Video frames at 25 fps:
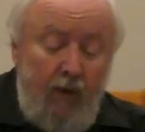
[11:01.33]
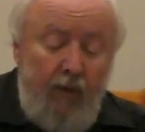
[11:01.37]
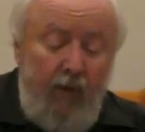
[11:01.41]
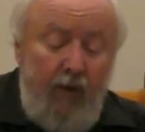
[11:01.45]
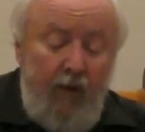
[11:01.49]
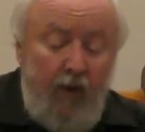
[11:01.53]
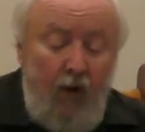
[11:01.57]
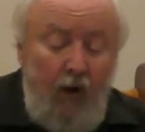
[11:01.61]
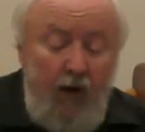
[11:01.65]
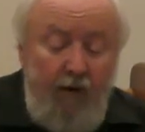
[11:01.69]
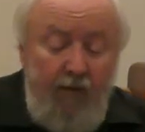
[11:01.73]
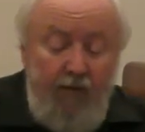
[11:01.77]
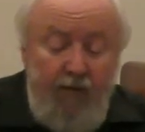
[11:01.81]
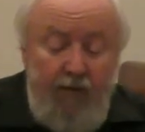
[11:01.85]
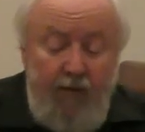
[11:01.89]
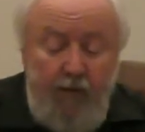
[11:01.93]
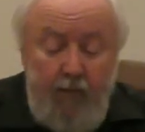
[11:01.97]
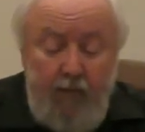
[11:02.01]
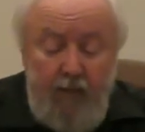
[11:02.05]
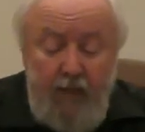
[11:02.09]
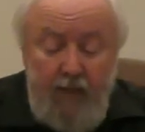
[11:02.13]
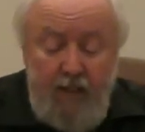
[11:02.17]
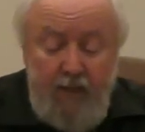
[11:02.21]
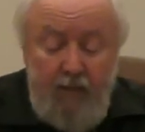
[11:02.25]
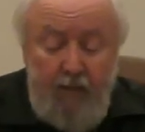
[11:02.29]
we learn
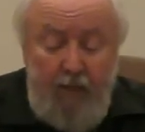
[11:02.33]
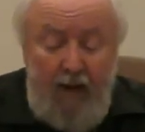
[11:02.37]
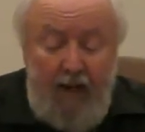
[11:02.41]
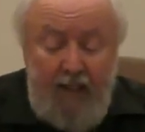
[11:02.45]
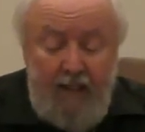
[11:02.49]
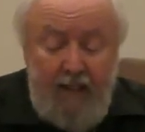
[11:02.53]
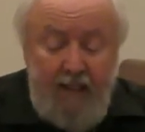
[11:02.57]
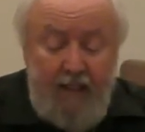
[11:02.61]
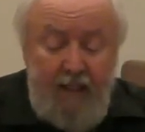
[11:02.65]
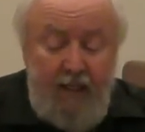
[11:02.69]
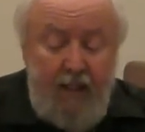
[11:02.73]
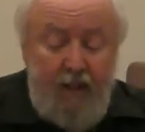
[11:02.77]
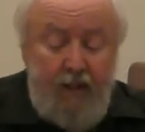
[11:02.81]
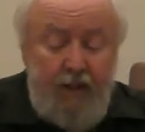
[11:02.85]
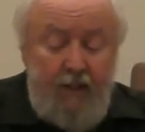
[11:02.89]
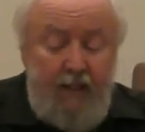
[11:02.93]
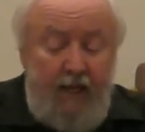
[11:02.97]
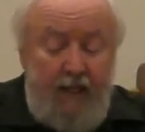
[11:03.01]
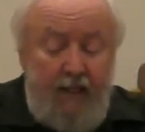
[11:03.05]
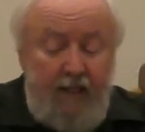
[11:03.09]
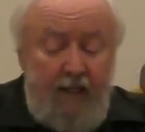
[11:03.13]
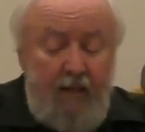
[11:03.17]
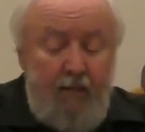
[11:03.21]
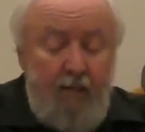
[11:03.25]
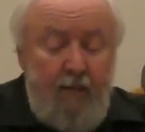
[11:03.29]
from this passage,
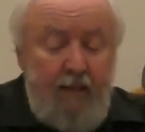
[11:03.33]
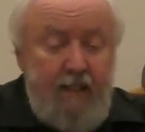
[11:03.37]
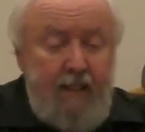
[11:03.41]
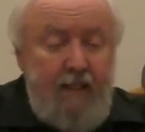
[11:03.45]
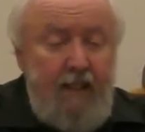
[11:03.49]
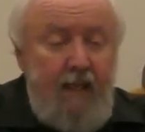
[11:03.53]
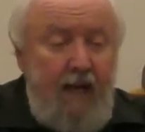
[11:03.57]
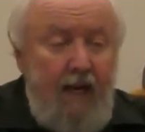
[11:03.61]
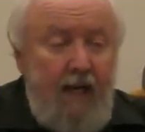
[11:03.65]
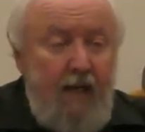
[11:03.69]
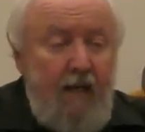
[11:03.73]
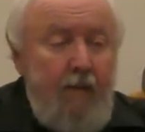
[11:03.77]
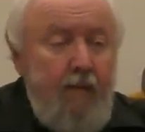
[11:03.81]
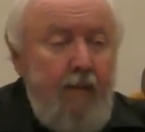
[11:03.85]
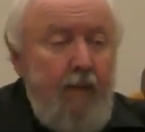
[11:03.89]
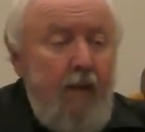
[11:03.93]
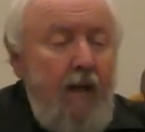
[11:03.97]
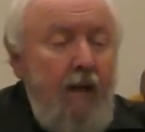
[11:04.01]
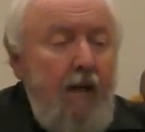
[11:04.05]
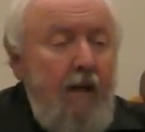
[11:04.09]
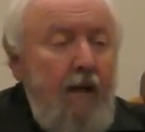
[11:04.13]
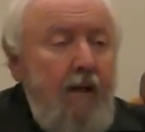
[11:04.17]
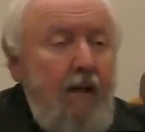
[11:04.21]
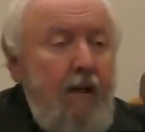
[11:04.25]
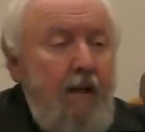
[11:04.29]
that the Messiah
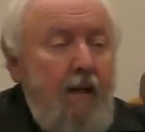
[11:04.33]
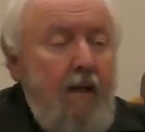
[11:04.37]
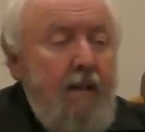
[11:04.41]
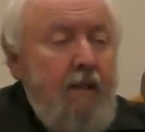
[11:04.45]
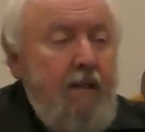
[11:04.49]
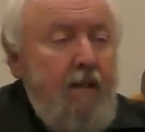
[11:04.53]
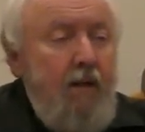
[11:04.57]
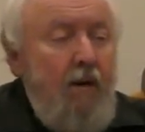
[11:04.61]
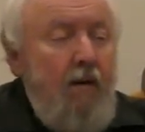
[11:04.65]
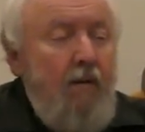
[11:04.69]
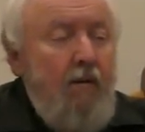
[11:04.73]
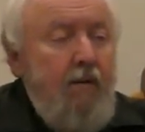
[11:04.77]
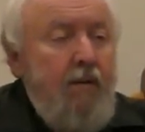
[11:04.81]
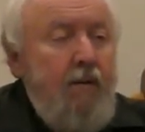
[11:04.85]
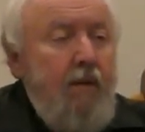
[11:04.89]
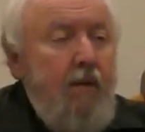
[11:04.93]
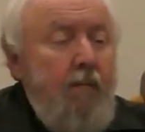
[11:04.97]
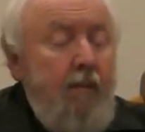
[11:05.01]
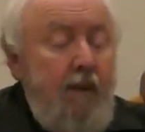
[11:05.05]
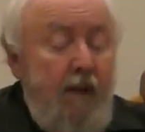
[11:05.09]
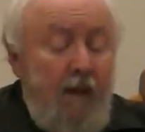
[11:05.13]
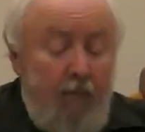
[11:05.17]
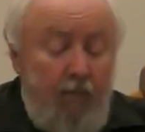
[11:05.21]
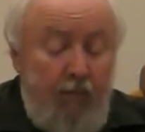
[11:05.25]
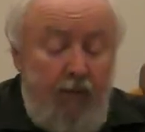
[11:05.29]
is going to
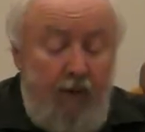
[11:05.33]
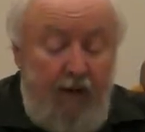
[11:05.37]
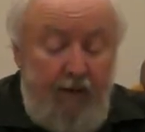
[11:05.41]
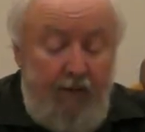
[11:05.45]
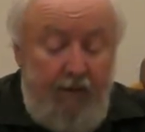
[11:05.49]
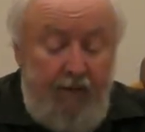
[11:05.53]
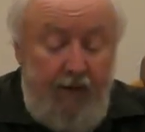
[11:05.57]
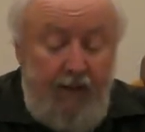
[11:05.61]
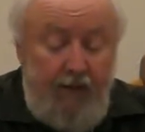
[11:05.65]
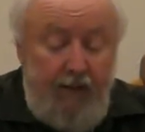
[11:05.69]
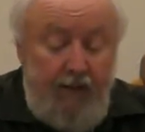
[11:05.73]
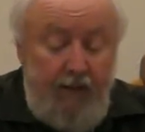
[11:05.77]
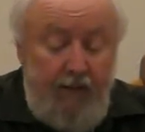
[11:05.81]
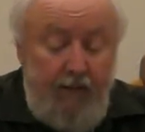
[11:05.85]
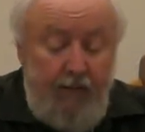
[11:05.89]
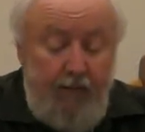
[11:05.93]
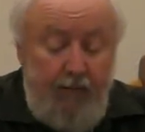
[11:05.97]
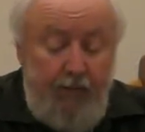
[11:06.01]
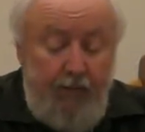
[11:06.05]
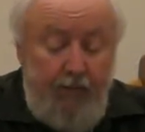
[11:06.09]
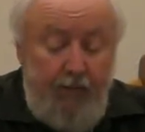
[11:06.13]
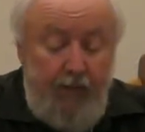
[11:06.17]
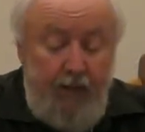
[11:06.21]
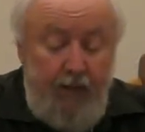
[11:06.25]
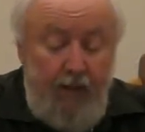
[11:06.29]
be a prophet.
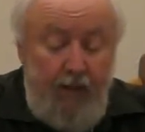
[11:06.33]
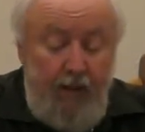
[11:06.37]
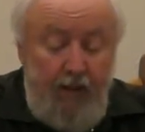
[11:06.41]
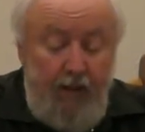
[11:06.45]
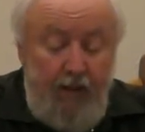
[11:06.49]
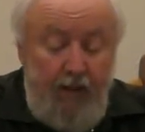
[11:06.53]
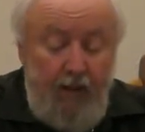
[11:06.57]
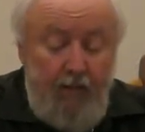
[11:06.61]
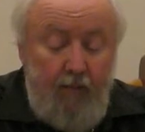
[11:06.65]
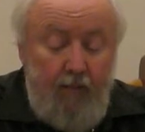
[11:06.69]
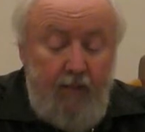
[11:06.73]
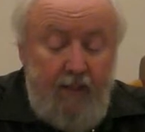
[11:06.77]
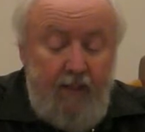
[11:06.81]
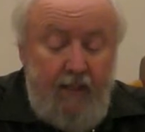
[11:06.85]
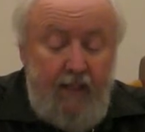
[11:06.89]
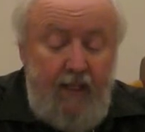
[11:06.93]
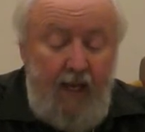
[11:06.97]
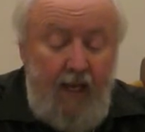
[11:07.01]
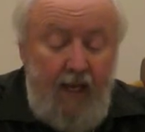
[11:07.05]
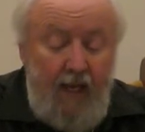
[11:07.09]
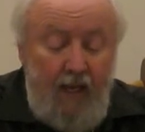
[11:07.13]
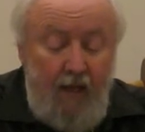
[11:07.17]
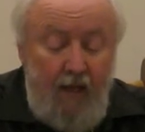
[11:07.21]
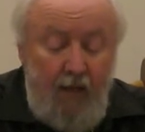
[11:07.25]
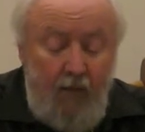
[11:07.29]
The
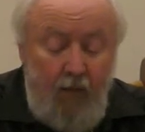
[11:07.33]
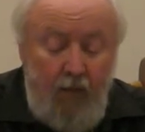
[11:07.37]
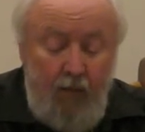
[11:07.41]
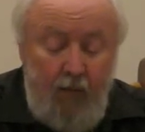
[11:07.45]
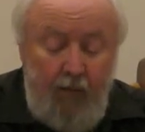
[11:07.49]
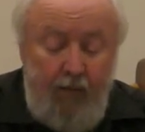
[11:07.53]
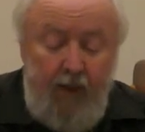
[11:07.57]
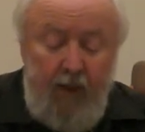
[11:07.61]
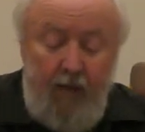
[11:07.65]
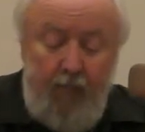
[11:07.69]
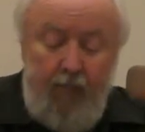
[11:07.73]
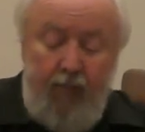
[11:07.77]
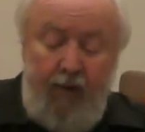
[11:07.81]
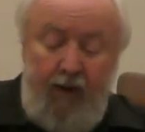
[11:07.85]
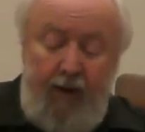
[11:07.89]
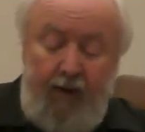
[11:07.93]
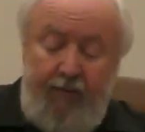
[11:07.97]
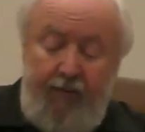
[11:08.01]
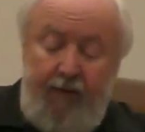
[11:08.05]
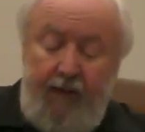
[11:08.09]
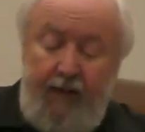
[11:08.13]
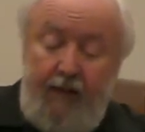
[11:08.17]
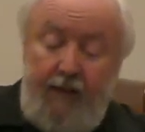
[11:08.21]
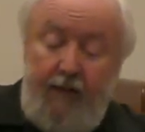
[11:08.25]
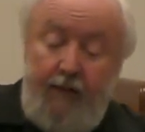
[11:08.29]
Messiah will be a
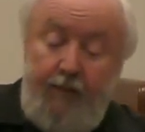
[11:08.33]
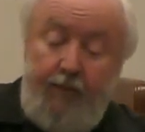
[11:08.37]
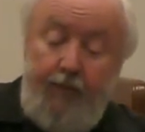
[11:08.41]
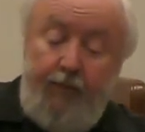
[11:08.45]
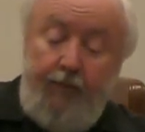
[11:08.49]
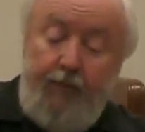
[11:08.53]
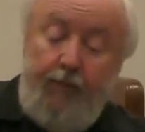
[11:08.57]
prophet.